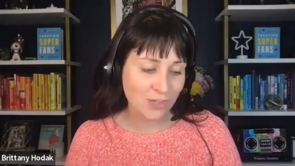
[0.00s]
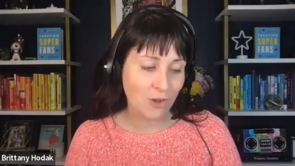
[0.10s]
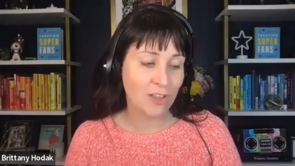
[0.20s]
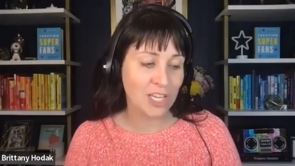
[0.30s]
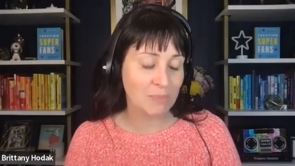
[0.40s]

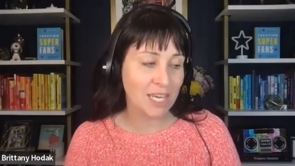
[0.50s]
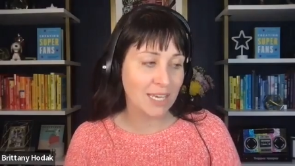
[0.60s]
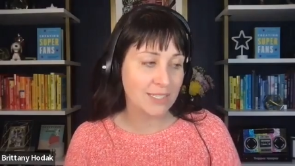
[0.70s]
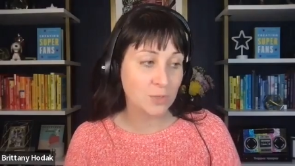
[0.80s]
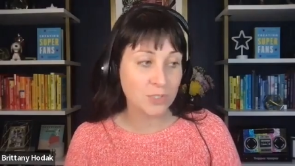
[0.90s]
calling
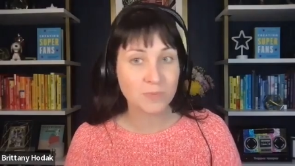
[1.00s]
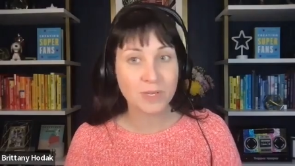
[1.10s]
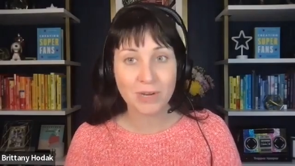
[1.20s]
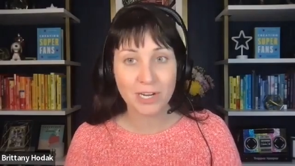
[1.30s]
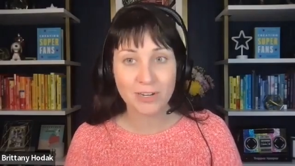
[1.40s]
me to wish me
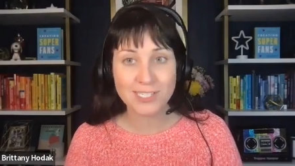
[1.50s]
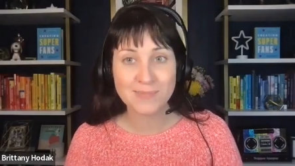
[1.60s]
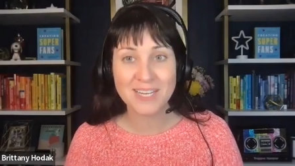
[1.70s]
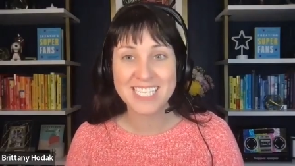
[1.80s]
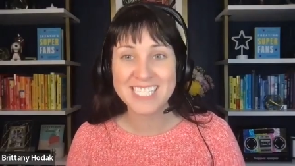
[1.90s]
a Merry
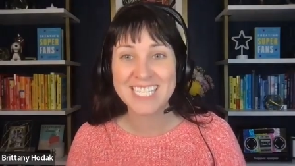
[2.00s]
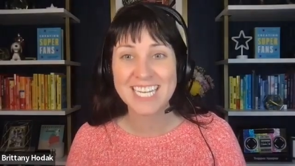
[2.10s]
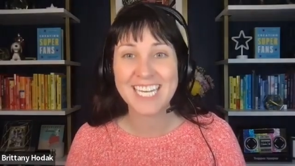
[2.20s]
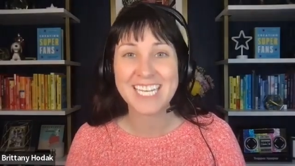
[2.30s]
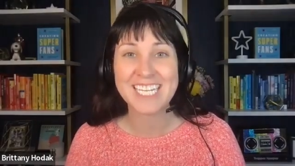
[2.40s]
Christmas
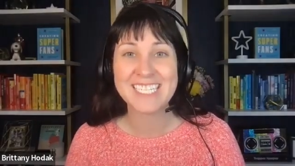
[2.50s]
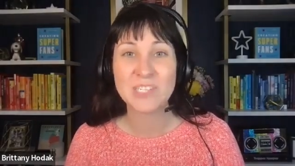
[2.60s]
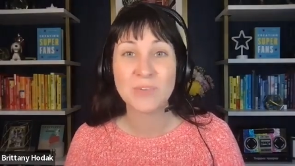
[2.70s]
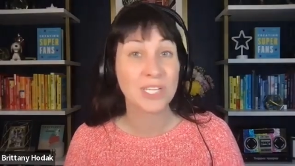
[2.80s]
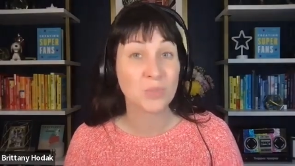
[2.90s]
in
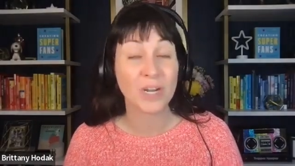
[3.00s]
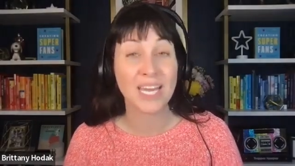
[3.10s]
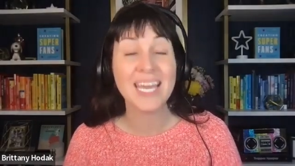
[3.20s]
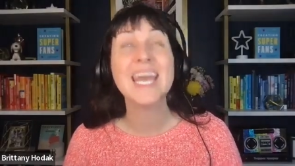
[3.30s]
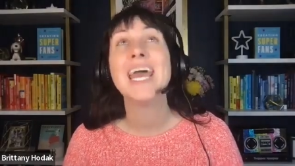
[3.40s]

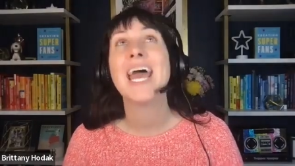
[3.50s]
2020,